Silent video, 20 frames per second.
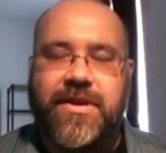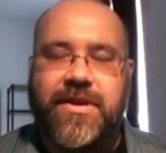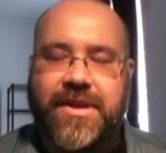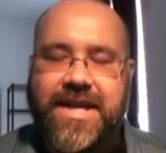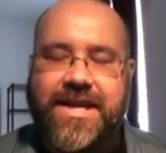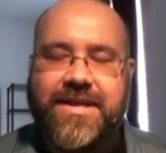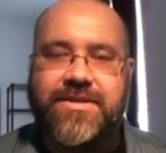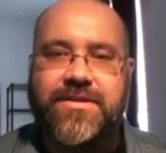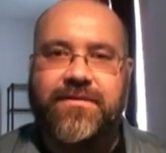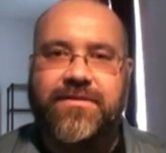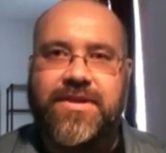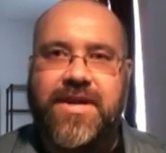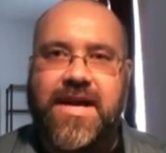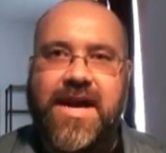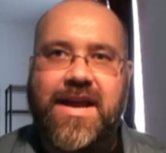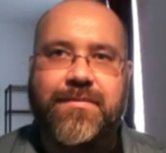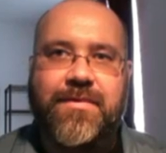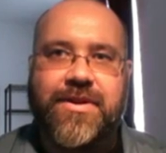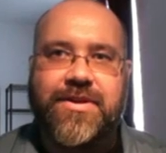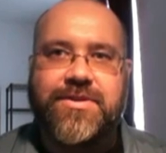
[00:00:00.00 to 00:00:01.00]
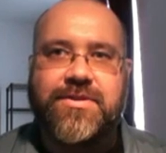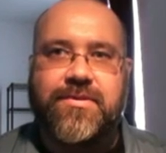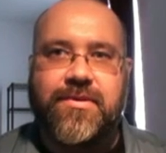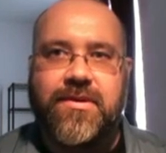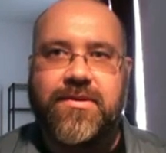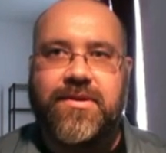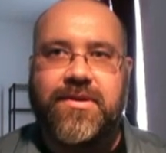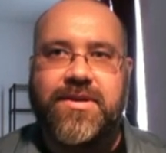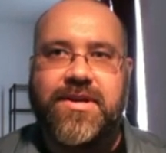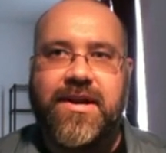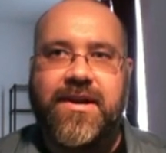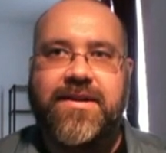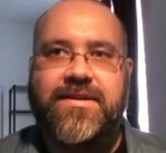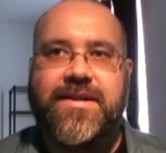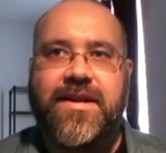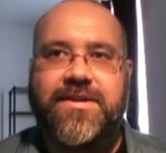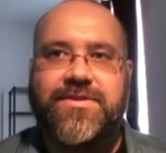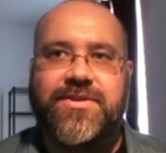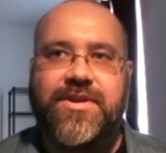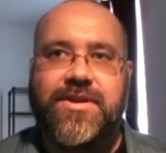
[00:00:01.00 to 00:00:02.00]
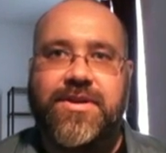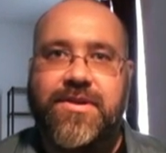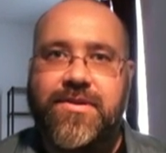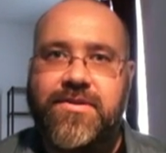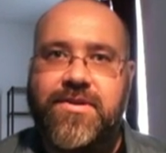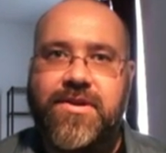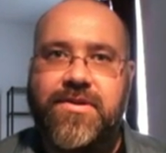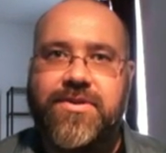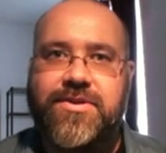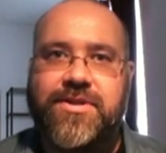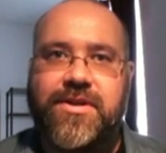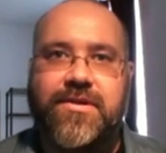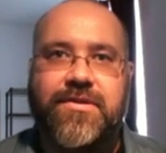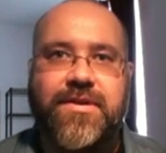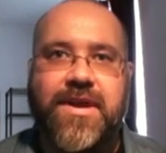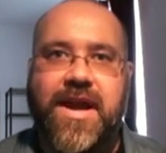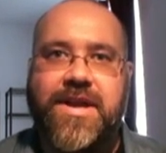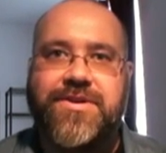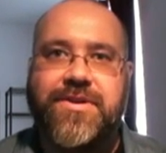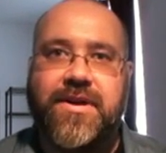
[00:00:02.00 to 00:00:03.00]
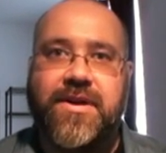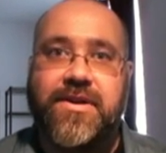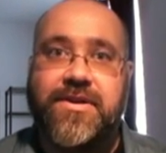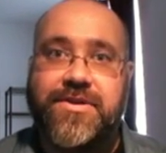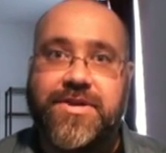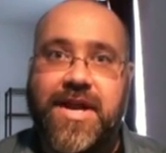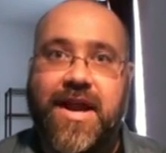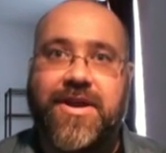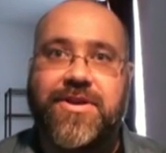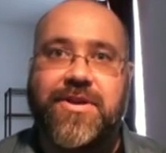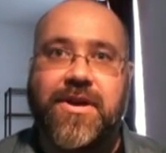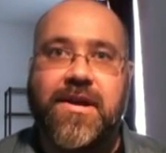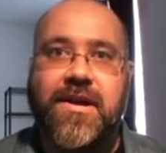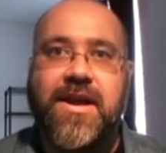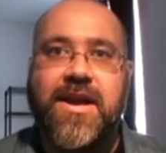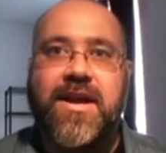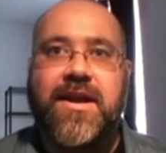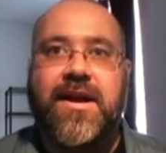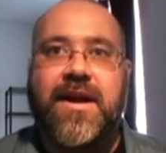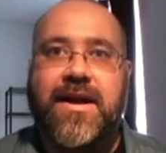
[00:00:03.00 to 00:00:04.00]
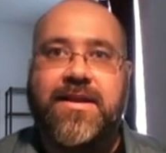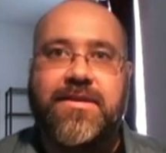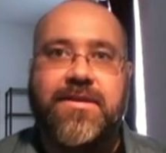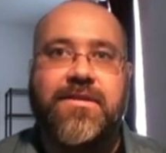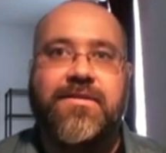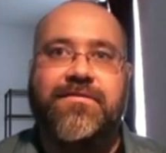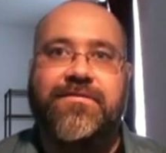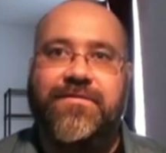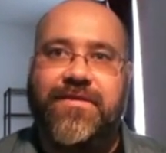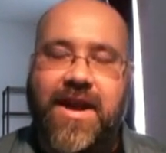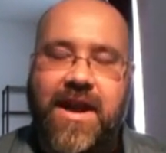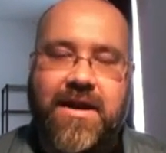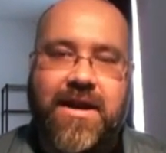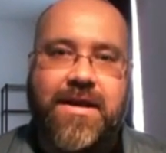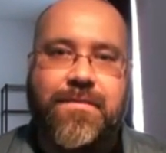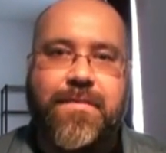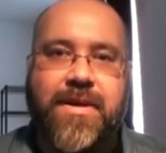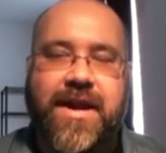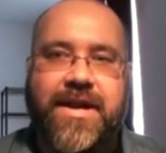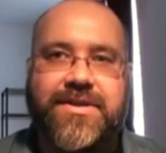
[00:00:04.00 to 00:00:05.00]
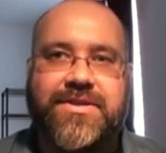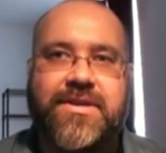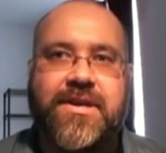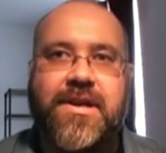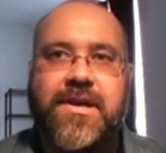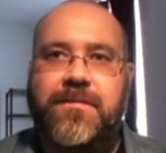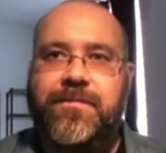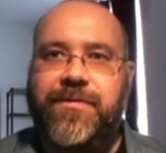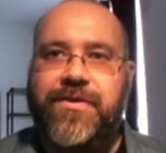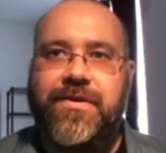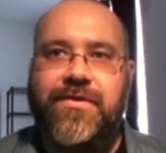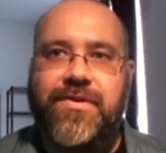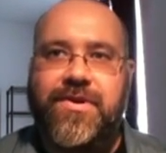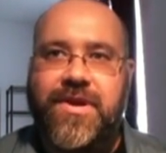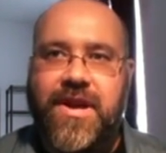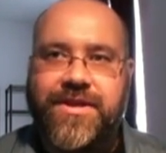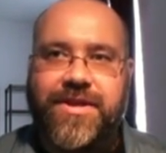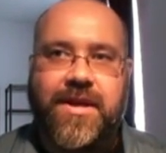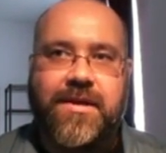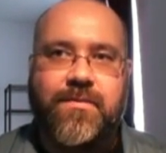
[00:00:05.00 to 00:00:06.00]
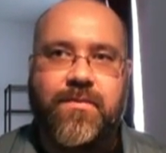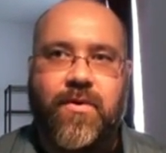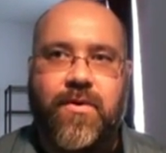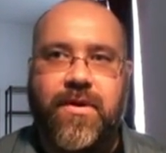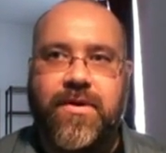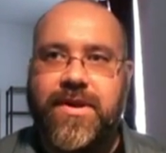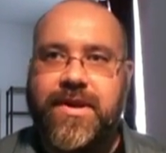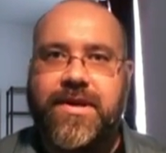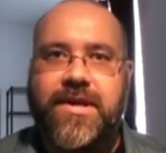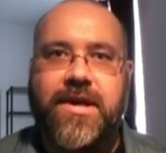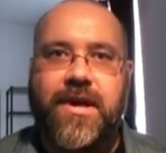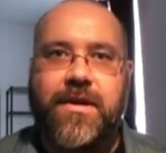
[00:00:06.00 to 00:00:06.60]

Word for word: The lens of time and historical context that you use to create your conjecture, at their very best, do nothing more